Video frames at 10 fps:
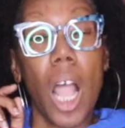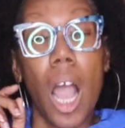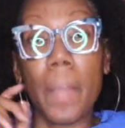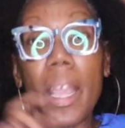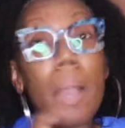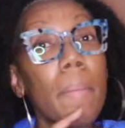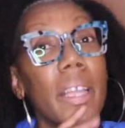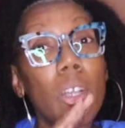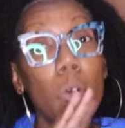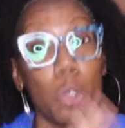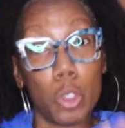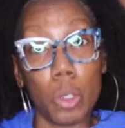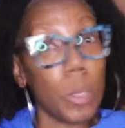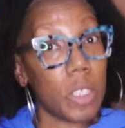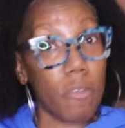um, him and
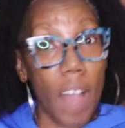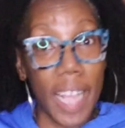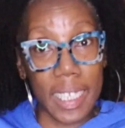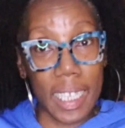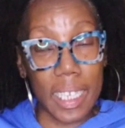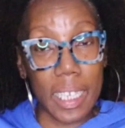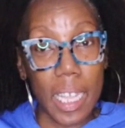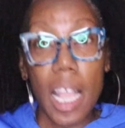Uhtred was fighting.